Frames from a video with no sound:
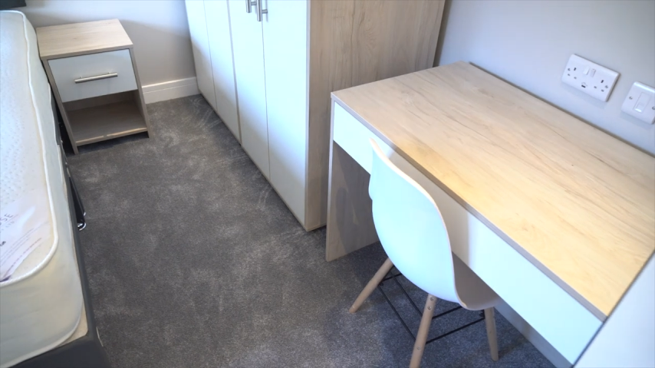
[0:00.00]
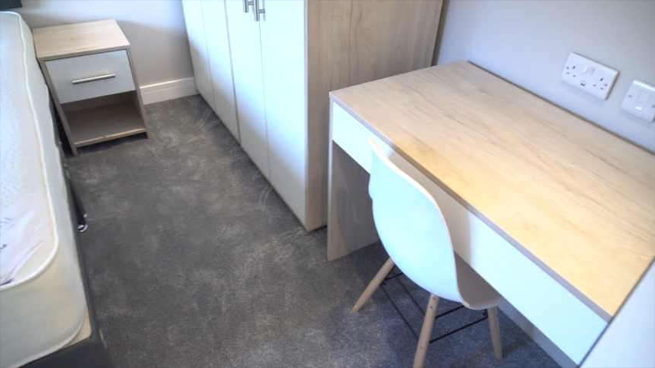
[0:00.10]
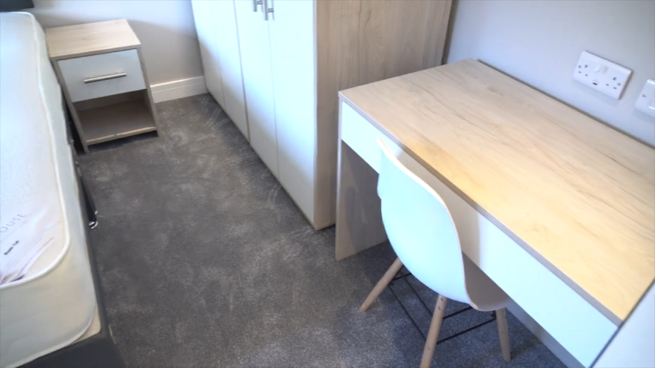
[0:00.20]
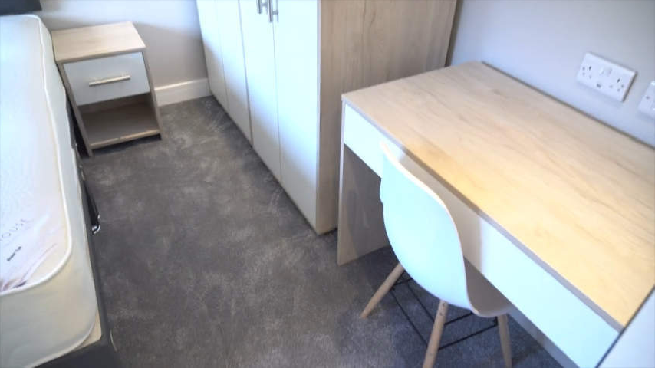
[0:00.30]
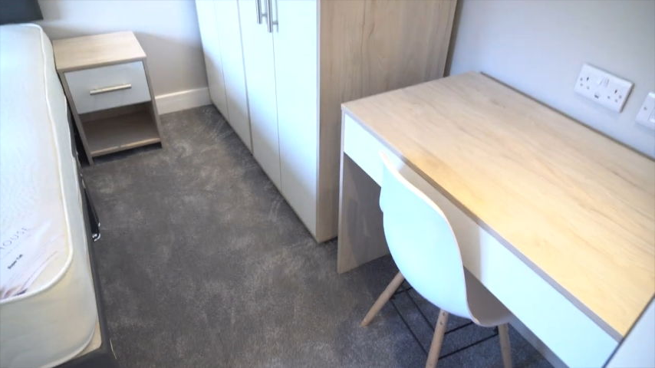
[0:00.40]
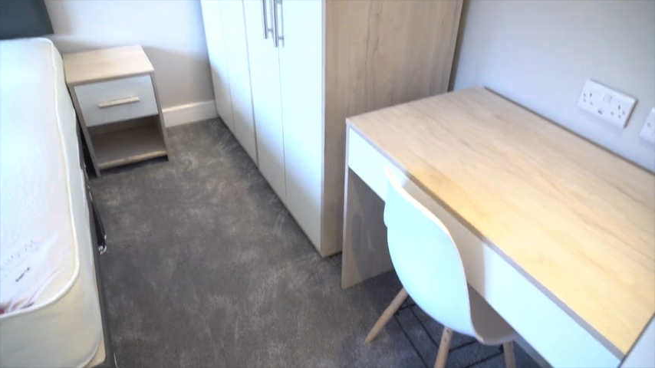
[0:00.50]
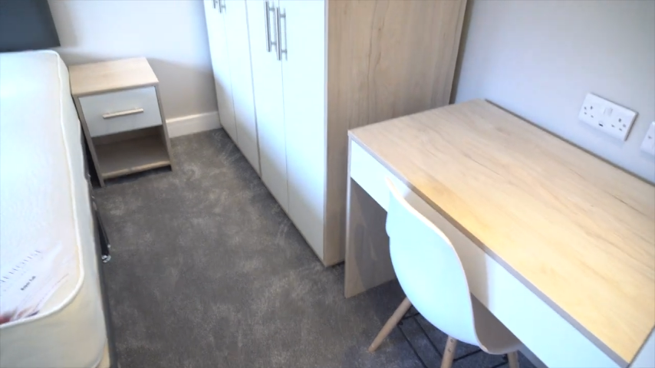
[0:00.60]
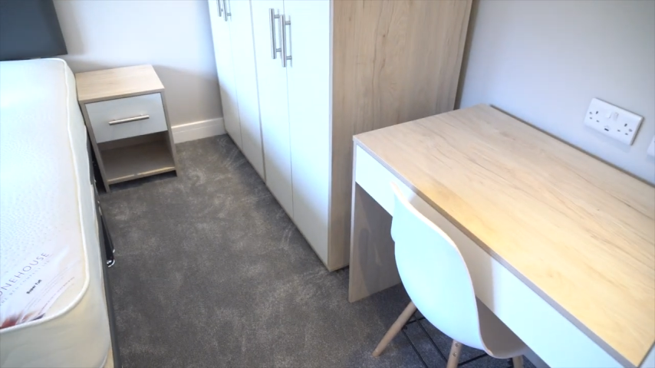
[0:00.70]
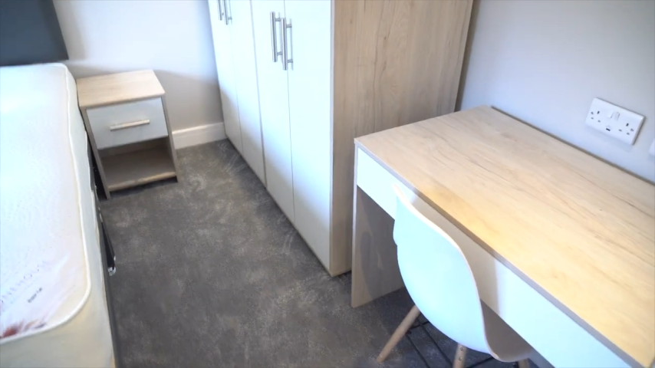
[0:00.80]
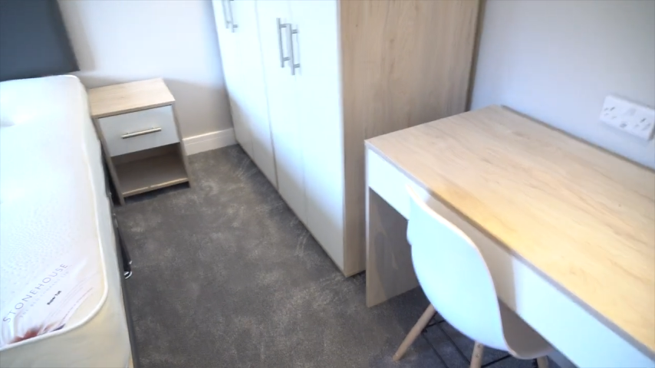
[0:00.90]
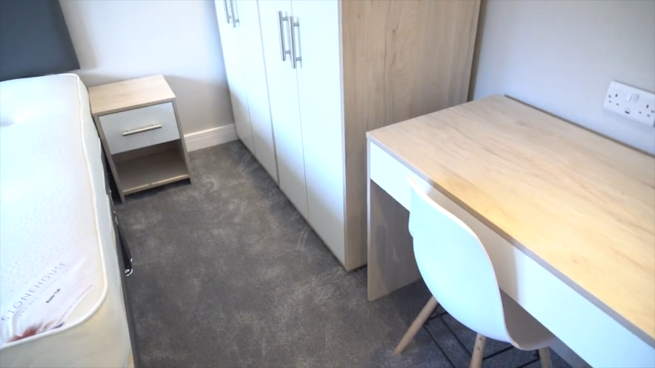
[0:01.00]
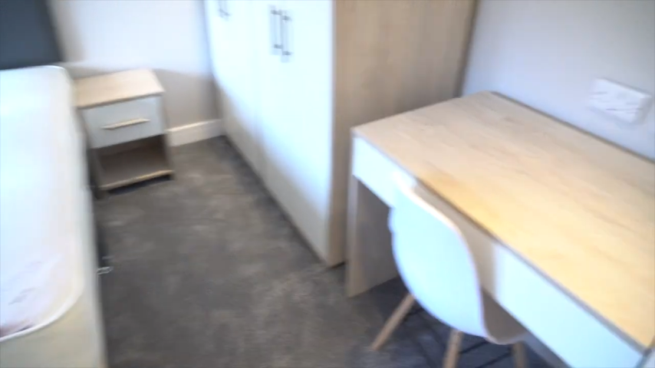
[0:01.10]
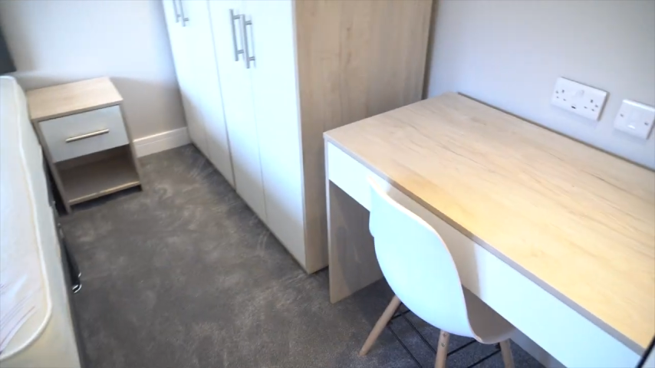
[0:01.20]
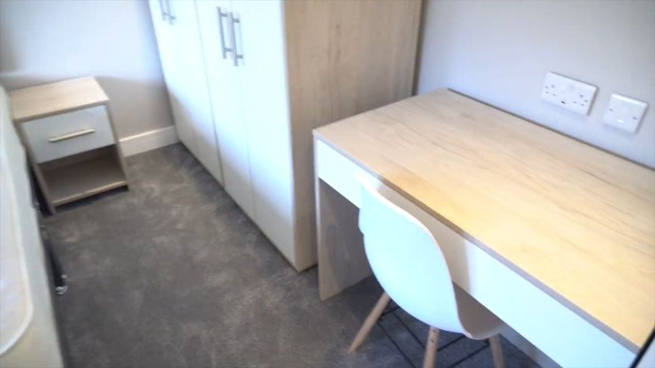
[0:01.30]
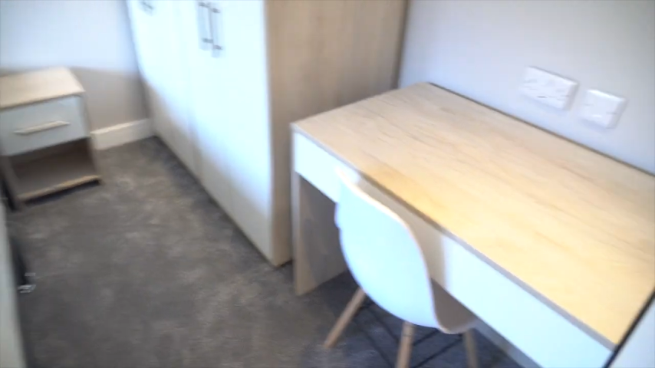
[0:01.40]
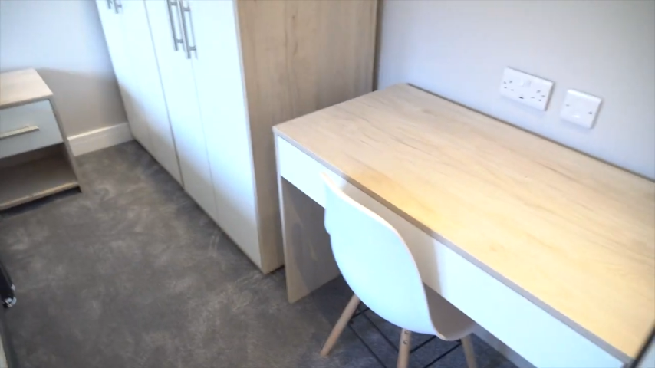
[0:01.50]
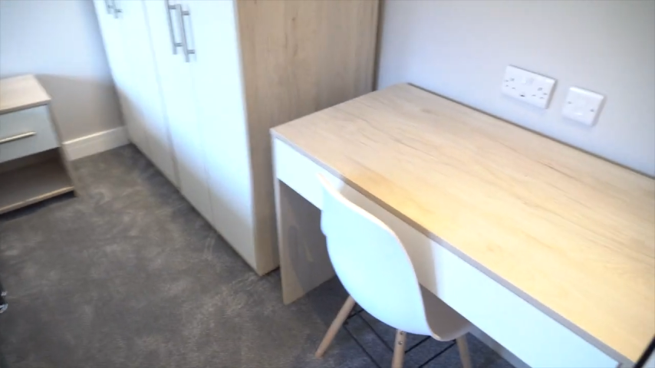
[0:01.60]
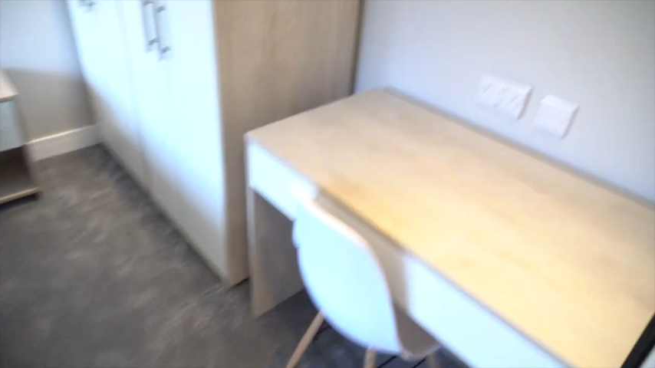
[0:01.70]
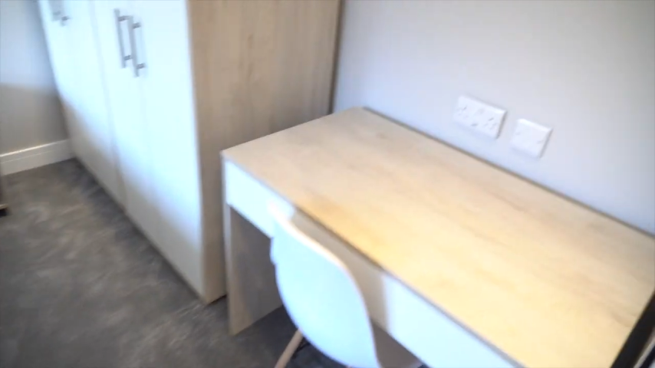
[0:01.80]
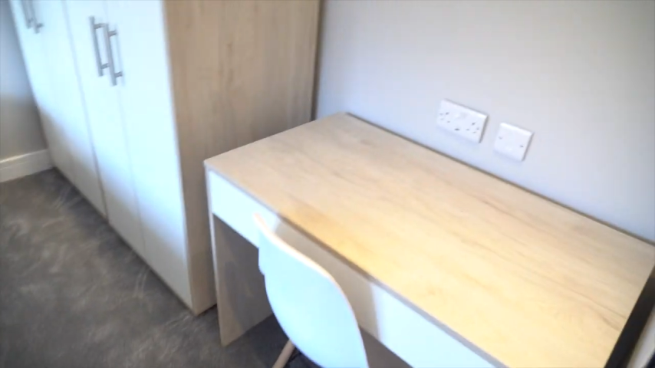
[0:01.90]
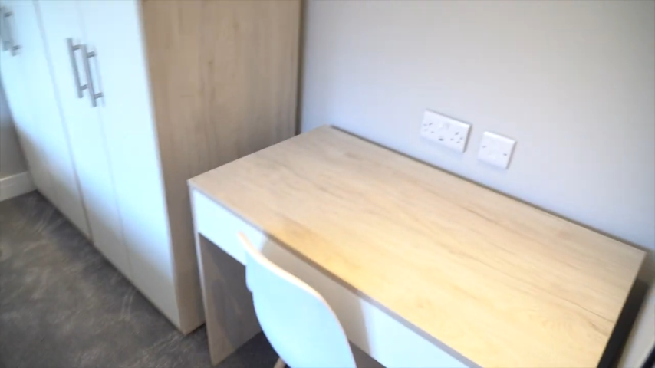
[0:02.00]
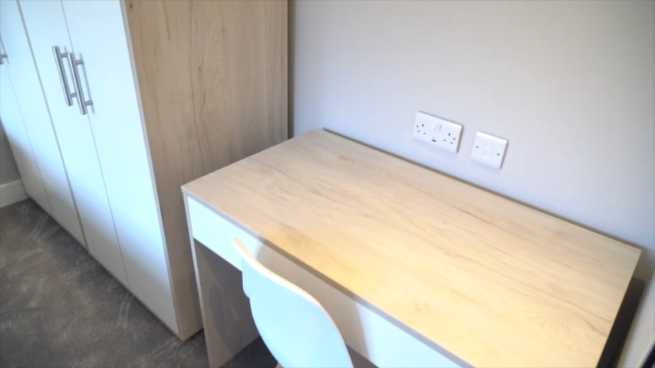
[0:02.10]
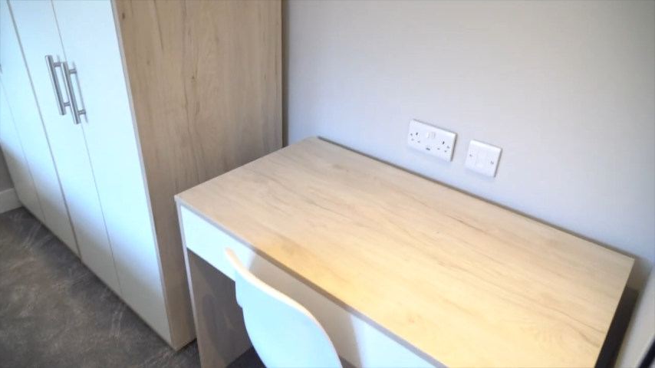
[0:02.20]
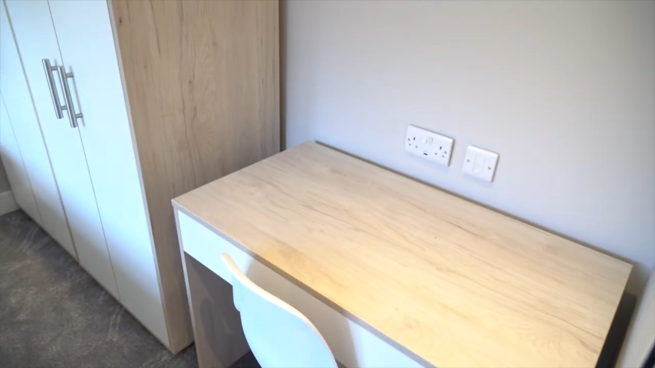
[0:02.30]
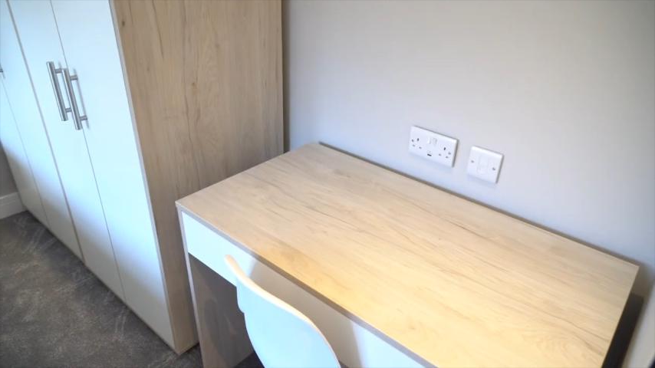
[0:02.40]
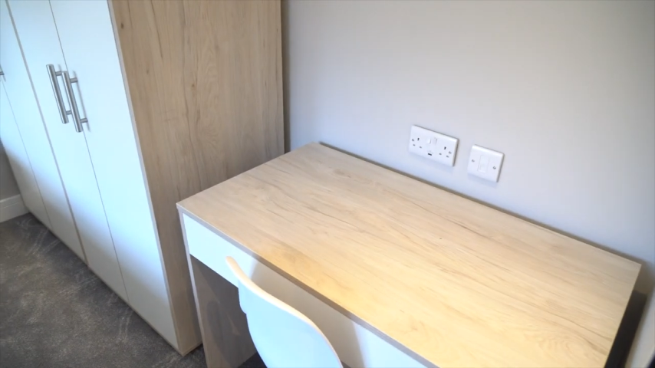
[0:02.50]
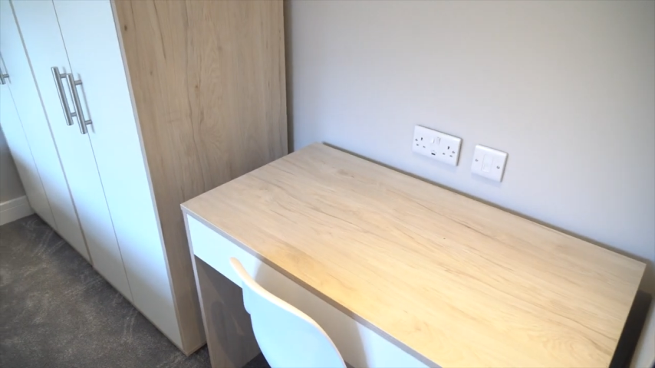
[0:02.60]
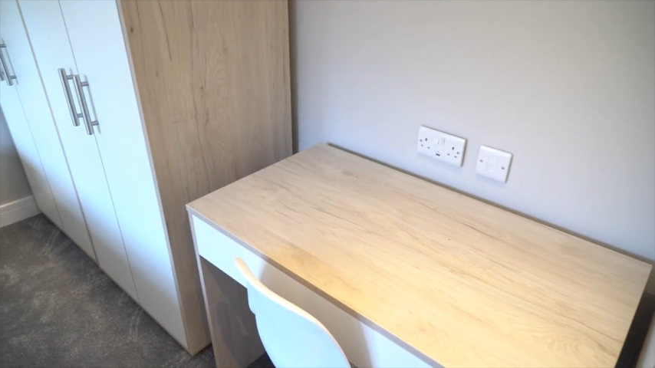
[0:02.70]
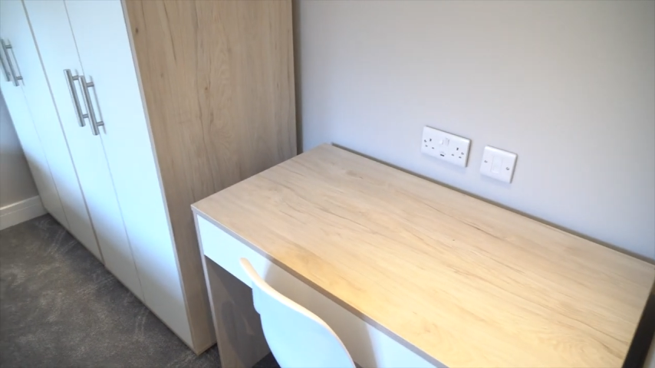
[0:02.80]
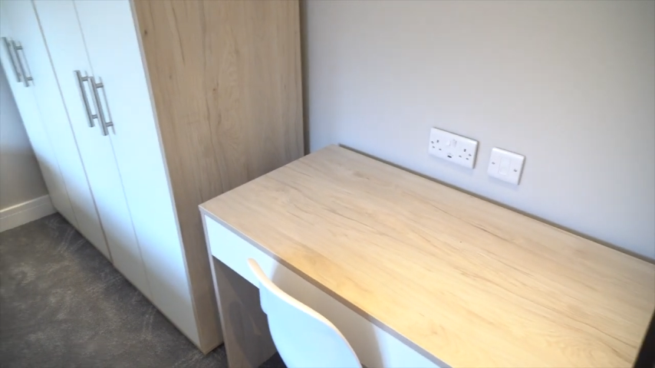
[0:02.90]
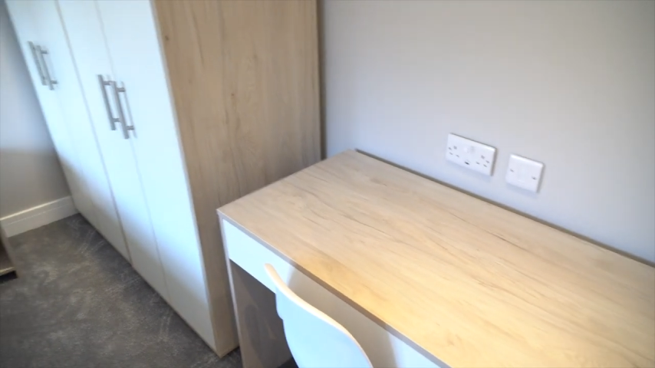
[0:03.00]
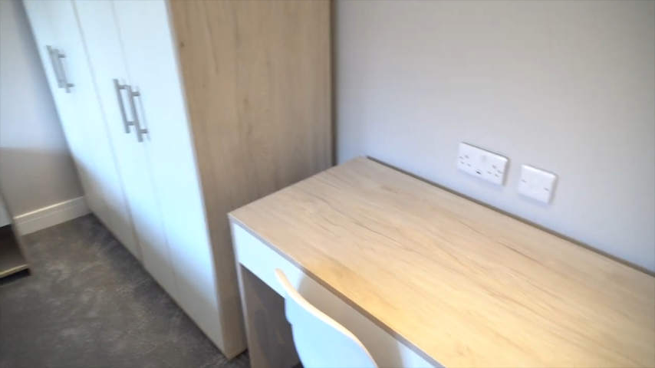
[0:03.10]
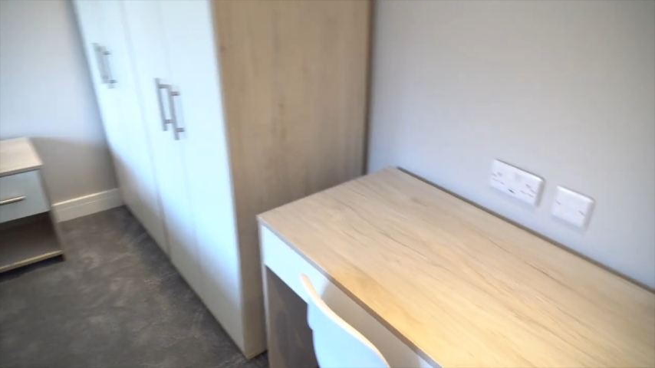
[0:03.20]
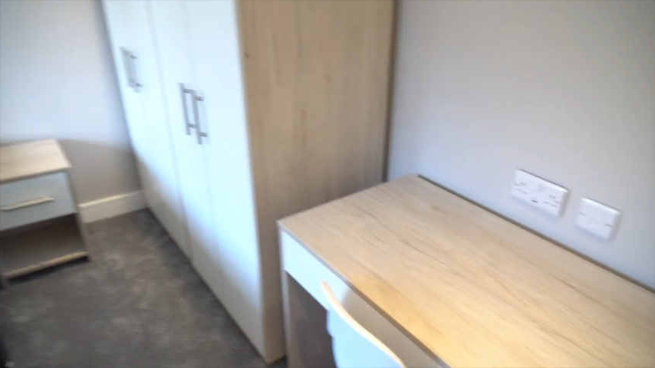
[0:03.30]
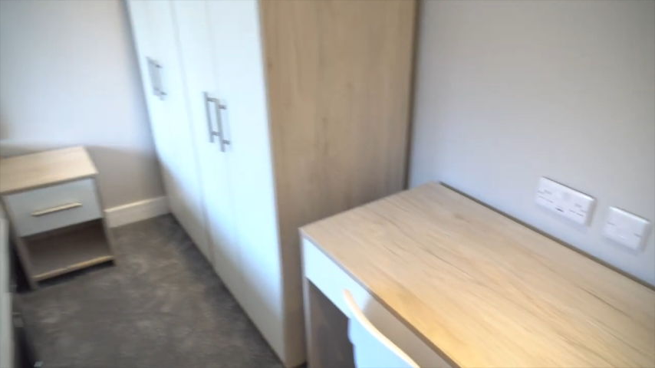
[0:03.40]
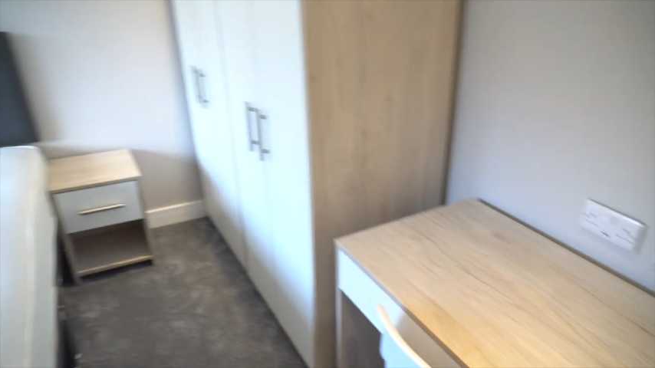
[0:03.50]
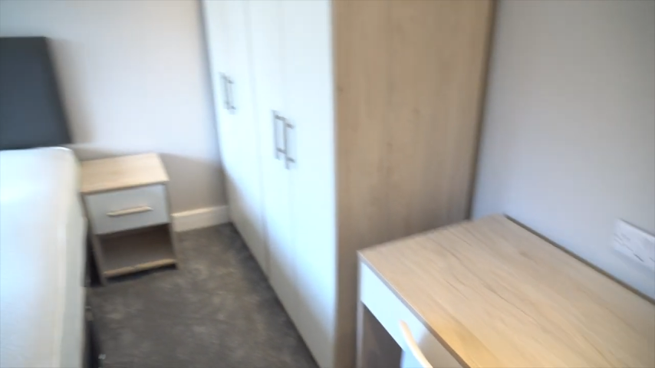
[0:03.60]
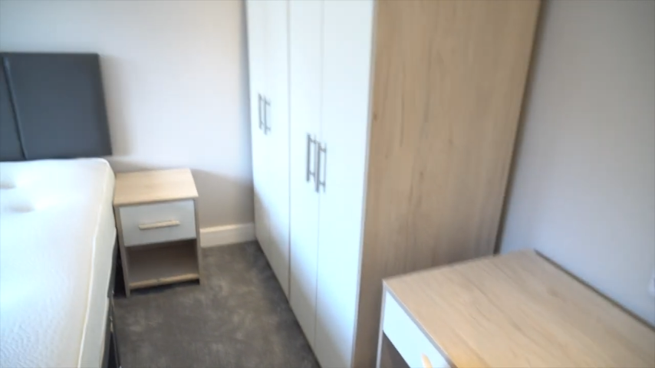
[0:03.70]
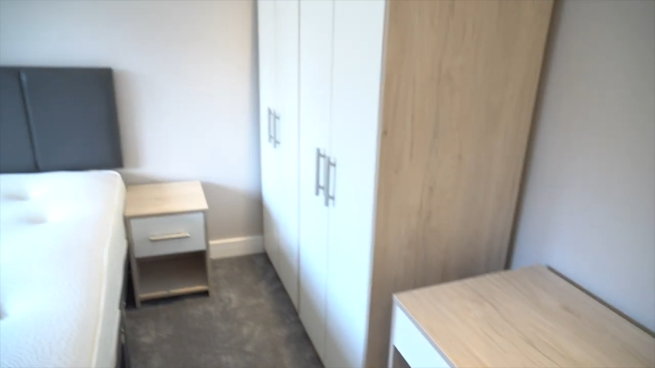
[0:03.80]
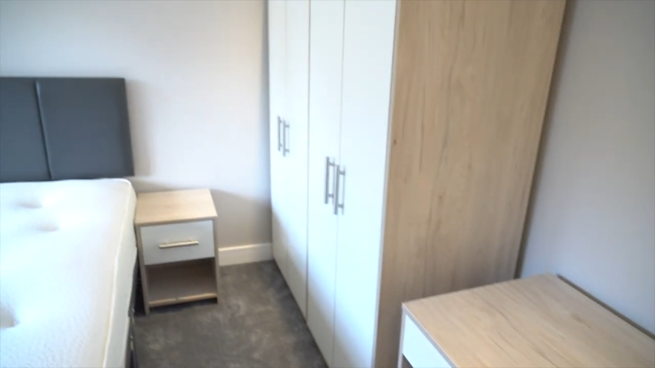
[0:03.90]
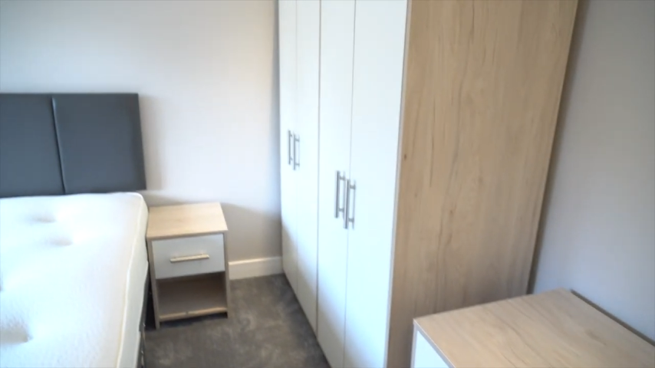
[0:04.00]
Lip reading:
[unreadable: no face in view]